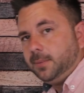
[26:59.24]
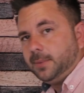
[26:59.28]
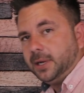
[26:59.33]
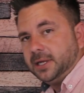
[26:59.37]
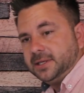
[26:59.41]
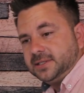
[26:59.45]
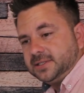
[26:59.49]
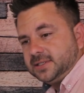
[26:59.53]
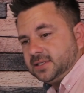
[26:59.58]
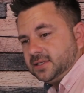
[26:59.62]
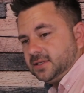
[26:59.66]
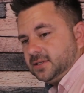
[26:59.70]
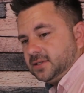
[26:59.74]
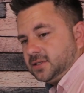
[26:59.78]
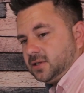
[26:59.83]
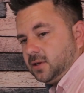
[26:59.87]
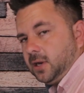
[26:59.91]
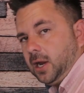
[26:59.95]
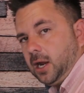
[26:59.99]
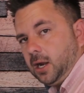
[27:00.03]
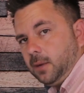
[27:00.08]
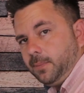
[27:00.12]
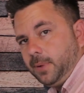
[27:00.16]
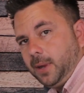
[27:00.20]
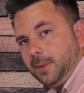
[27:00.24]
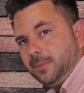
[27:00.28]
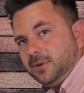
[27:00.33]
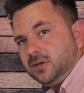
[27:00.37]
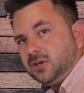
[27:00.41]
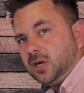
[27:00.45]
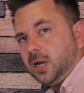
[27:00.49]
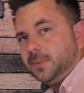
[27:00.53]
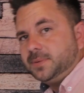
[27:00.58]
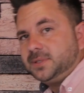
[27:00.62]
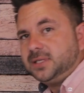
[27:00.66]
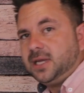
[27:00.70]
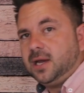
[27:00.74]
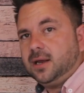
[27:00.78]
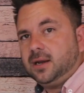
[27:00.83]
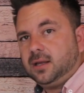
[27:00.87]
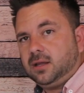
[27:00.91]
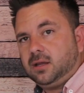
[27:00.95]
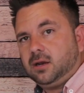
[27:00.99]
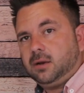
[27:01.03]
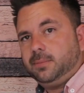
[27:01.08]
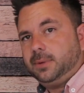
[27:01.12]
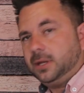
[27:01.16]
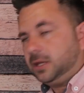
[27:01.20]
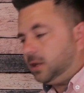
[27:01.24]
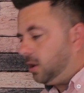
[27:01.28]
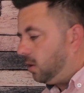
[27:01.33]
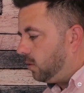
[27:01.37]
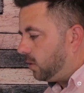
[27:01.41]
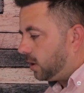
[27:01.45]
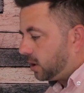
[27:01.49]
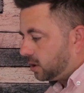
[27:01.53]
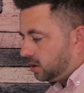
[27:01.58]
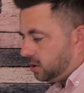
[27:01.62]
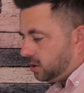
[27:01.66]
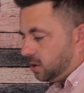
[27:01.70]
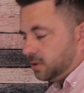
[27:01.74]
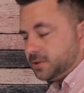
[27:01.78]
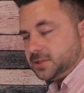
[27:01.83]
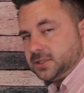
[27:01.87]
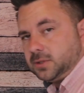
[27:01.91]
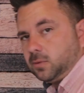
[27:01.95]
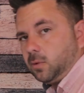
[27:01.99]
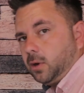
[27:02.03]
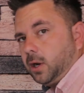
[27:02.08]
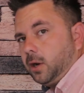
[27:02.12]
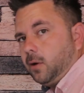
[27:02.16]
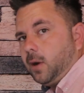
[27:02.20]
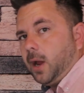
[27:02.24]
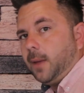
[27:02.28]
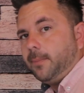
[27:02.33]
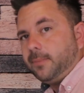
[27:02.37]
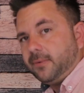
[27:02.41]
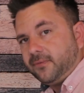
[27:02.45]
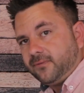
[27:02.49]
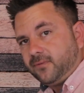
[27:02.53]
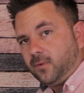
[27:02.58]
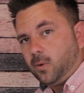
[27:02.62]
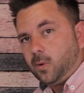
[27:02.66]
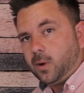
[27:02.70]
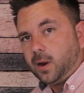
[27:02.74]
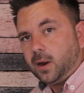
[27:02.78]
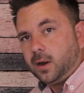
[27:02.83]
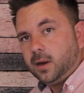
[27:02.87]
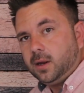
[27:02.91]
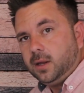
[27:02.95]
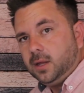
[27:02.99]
months. So now your payment drops down a little bit lower, close to where you're at before.